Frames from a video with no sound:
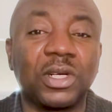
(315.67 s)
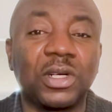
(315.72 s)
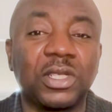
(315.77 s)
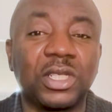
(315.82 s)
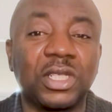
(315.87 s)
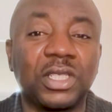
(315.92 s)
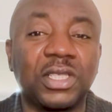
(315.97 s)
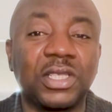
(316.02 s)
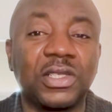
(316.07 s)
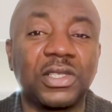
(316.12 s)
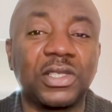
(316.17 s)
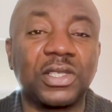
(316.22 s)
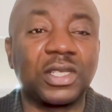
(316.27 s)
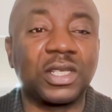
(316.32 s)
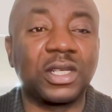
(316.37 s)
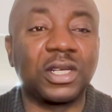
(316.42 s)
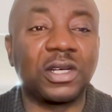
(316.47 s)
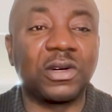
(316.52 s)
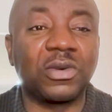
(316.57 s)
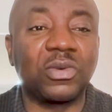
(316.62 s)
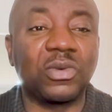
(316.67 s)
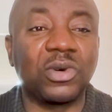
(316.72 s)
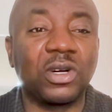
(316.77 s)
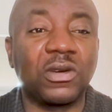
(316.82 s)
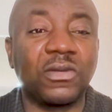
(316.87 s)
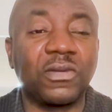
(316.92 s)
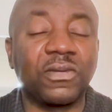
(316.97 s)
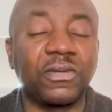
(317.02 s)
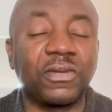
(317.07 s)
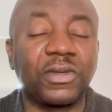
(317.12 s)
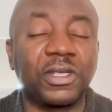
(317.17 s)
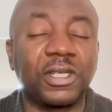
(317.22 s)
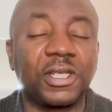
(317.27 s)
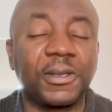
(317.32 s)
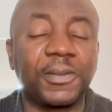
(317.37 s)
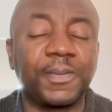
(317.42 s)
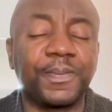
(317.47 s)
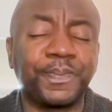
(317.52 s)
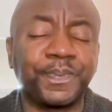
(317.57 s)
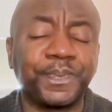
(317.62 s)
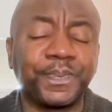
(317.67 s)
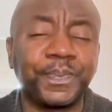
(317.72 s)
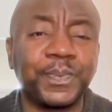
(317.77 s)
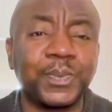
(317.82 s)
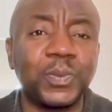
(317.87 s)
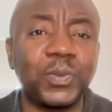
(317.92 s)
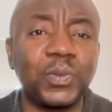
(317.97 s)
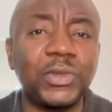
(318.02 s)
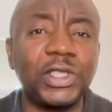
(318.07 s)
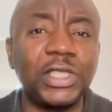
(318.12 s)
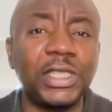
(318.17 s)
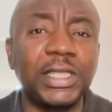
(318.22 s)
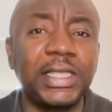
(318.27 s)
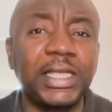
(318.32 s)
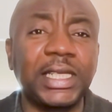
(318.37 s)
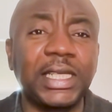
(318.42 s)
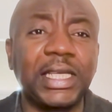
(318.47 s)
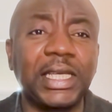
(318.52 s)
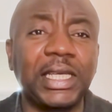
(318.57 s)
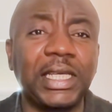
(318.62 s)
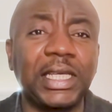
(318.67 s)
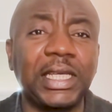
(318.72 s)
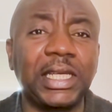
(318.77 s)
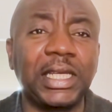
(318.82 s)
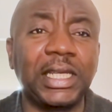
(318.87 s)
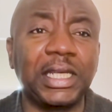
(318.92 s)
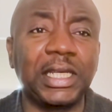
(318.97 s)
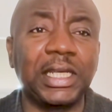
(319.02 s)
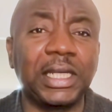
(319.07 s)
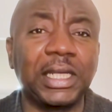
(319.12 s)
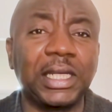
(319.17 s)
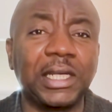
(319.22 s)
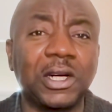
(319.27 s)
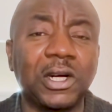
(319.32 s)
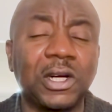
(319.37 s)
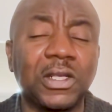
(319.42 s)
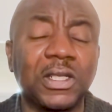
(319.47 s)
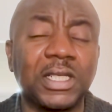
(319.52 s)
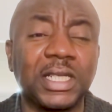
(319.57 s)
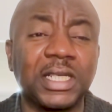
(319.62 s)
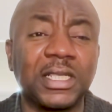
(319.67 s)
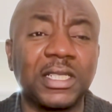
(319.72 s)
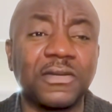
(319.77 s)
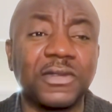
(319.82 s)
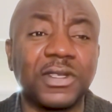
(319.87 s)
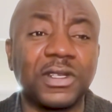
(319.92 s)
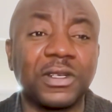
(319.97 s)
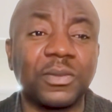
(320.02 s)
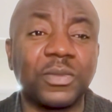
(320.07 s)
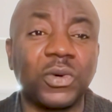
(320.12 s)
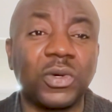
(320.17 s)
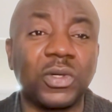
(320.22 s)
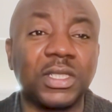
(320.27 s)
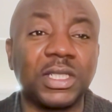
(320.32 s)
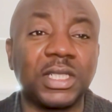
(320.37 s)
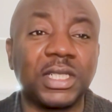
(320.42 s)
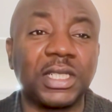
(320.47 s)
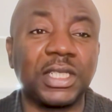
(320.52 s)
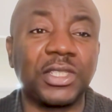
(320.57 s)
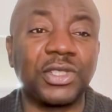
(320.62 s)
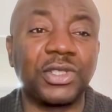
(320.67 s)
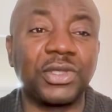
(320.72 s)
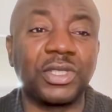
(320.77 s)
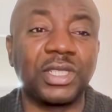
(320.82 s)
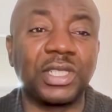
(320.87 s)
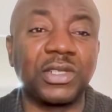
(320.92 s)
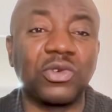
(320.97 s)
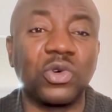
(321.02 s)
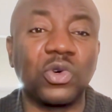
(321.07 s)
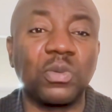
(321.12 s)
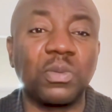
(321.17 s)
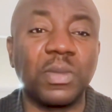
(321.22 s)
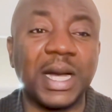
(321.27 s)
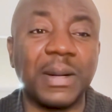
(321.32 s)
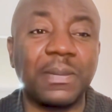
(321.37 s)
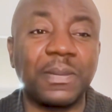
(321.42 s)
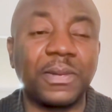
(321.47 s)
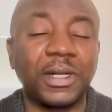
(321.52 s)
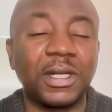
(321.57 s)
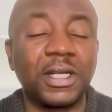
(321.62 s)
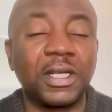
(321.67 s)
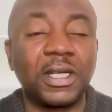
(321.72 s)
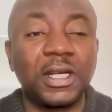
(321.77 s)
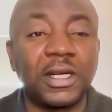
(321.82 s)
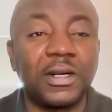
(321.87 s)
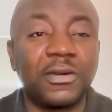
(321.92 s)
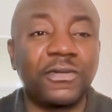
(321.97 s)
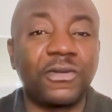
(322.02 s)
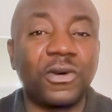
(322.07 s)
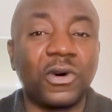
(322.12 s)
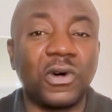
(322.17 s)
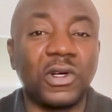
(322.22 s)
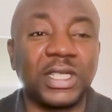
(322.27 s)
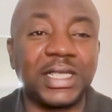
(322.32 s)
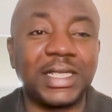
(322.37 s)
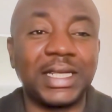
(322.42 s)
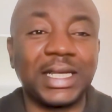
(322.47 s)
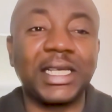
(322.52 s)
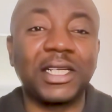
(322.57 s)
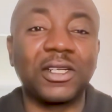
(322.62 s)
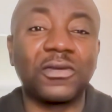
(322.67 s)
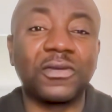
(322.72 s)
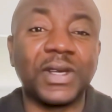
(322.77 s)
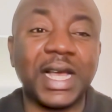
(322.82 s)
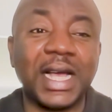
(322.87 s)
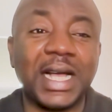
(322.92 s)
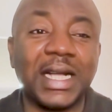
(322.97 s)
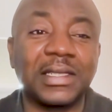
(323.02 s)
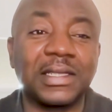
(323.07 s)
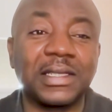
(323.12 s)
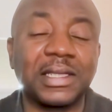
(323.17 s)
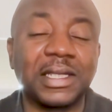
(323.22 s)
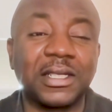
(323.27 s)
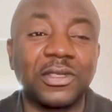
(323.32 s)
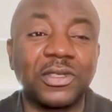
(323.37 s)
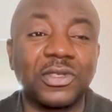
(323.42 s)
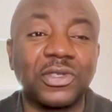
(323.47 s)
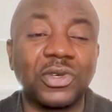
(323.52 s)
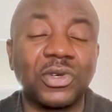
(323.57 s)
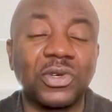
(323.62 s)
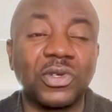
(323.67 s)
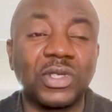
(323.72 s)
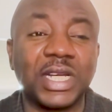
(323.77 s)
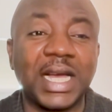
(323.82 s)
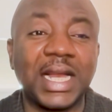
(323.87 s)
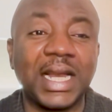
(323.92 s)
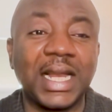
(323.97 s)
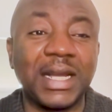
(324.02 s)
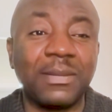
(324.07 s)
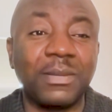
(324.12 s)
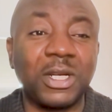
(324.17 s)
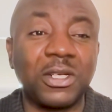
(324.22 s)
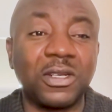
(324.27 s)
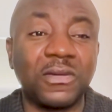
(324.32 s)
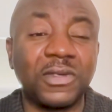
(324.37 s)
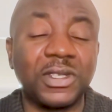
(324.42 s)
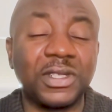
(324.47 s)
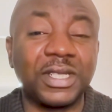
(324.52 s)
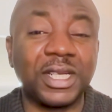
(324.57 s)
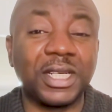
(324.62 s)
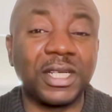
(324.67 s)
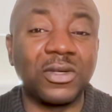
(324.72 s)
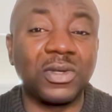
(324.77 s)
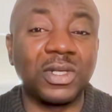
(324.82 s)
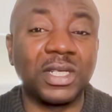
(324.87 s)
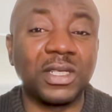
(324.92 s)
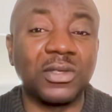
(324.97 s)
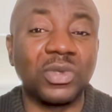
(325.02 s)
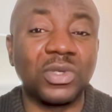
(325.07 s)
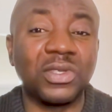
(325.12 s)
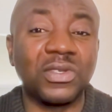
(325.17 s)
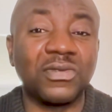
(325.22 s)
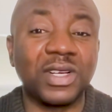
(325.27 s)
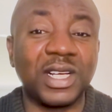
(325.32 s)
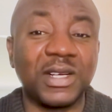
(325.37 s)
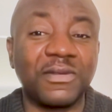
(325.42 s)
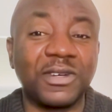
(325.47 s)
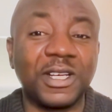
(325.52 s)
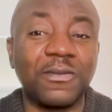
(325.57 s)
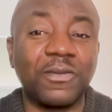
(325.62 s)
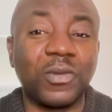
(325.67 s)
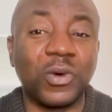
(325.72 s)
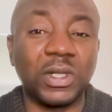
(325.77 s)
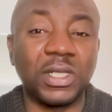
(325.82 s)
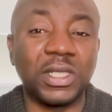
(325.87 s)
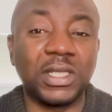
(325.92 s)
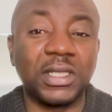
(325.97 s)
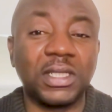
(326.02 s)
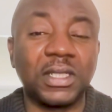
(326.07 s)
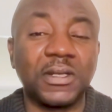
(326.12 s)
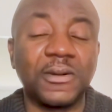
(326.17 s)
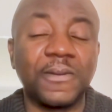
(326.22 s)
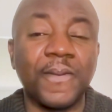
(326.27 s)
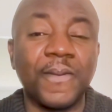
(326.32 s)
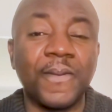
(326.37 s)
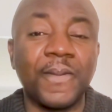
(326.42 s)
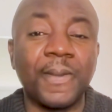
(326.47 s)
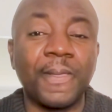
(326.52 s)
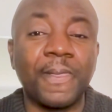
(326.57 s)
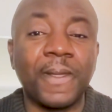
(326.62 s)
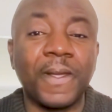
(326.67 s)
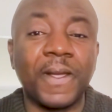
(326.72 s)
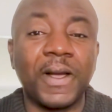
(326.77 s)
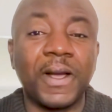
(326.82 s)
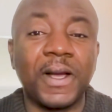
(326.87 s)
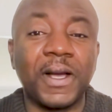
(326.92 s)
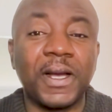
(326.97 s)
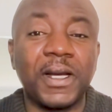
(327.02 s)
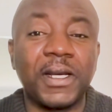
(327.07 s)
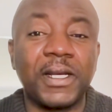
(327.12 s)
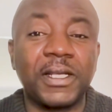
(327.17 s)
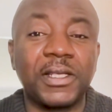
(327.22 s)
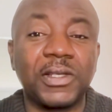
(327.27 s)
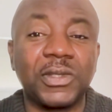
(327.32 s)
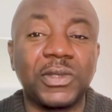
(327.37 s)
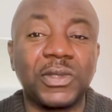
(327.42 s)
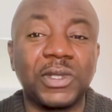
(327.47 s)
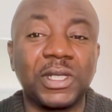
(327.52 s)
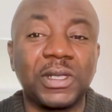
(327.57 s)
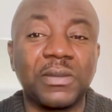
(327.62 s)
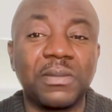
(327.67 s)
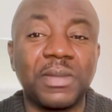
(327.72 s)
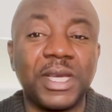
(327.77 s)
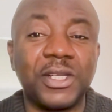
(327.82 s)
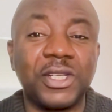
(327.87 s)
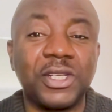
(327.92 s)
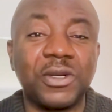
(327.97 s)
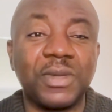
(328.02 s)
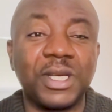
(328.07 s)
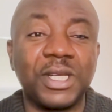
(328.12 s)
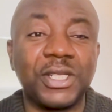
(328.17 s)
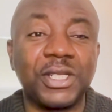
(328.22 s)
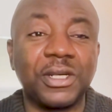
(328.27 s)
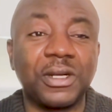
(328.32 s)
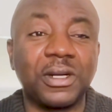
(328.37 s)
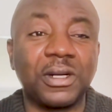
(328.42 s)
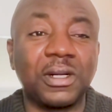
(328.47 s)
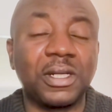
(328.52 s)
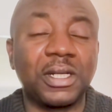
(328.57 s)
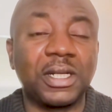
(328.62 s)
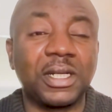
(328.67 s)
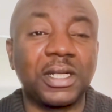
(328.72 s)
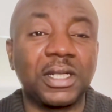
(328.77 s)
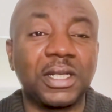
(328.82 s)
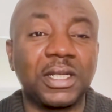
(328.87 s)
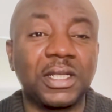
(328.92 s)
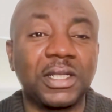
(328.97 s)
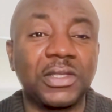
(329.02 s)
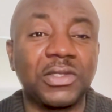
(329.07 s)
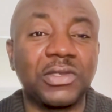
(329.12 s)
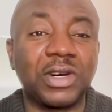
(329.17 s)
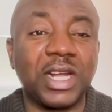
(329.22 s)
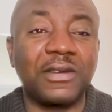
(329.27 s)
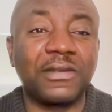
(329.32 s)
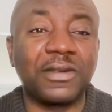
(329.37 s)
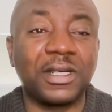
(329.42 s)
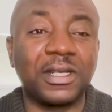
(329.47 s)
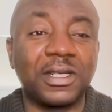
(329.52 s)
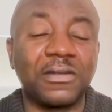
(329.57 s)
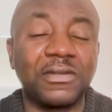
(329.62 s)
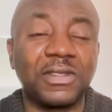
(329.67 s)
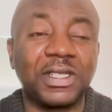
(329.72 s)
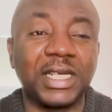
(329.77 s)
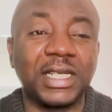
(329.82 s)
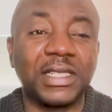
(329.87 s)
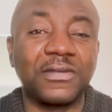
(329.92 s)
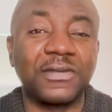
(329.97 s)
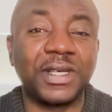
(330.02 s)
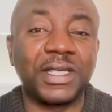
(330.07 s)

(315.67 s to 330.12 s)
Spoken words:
This is one of the key contents of the report, they issued the roadmap for the decade of gas. And so the alignment of the stakeholders, which was very, very important, is a major, major driver of the next